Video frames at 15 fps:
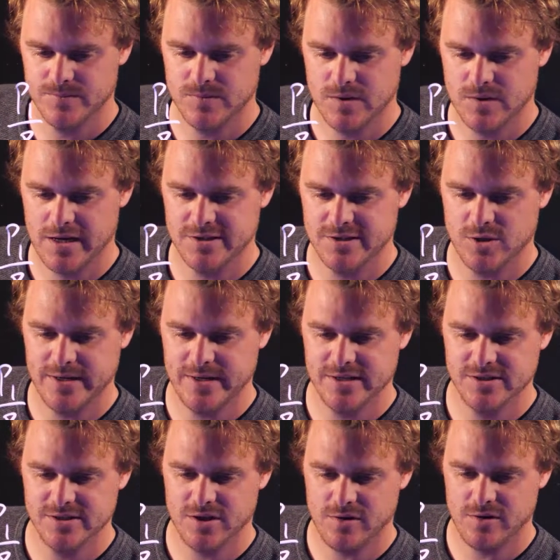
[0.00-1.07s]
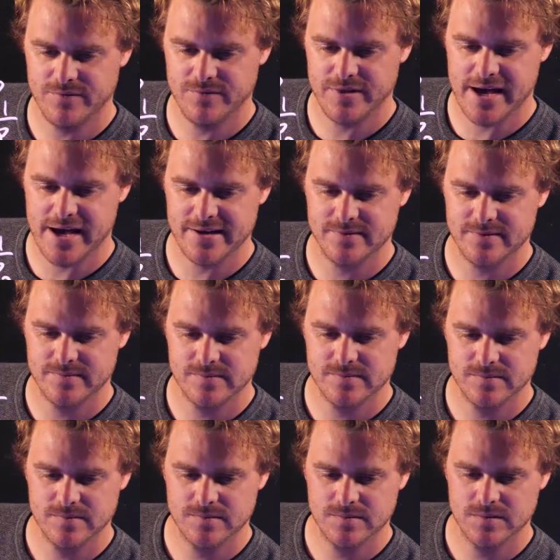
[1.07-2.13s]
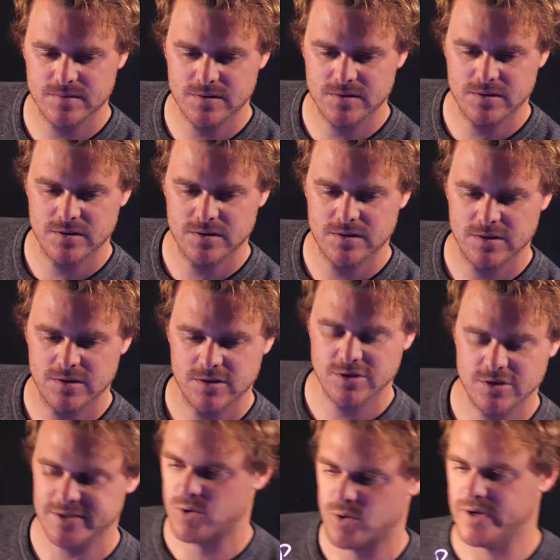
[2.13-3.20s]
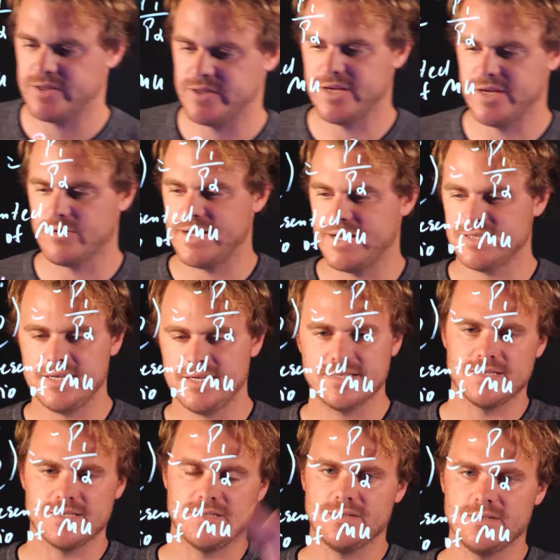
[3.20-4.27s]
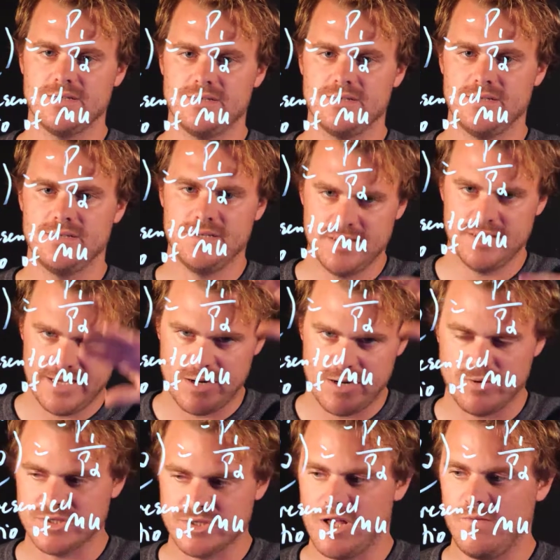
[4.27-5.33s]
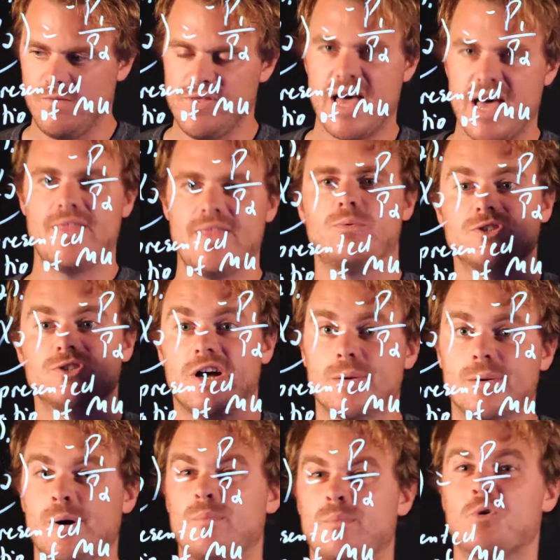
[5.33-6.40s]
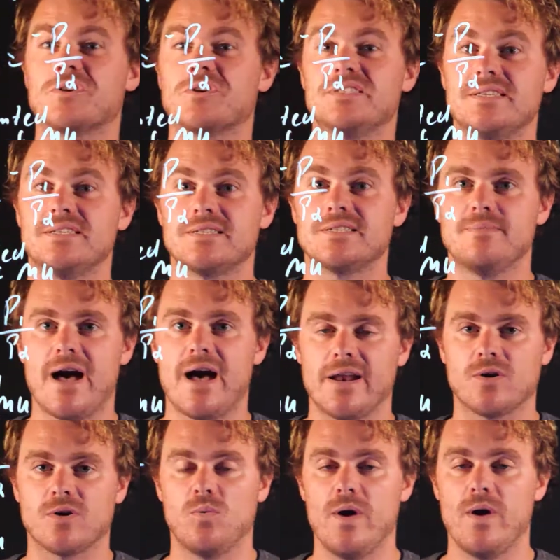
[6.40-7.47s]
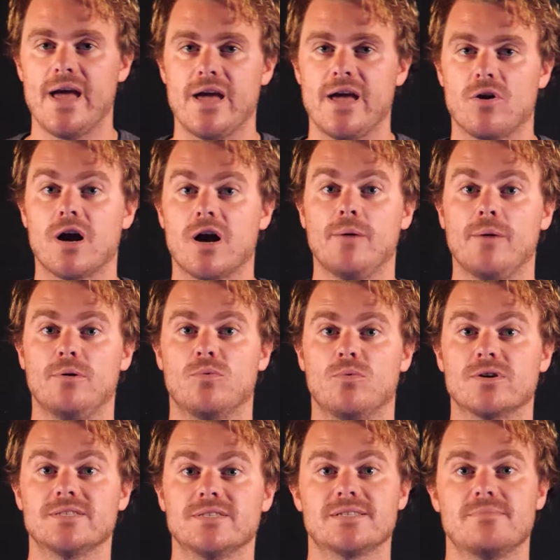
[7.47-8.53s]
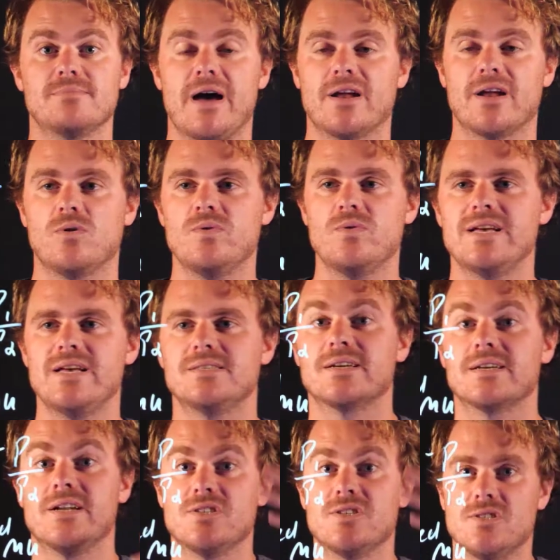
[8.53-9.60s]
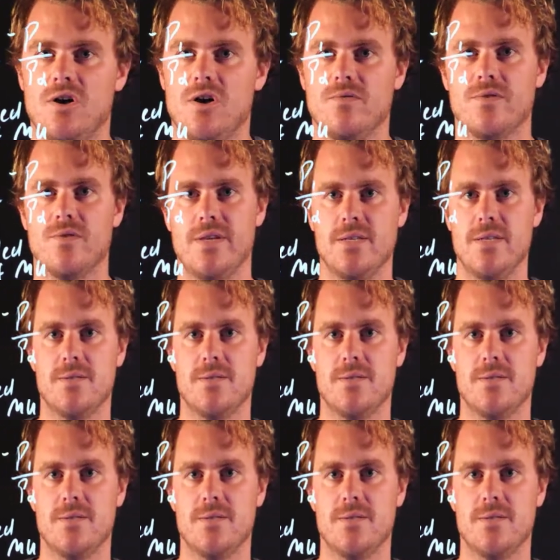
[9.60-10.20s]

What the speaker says: And so we can solve for that. So let's quickly erase this and we'll solve for that, and then we'll talk about a more systematic way, or a couple more systematic ways to kind of solve for these.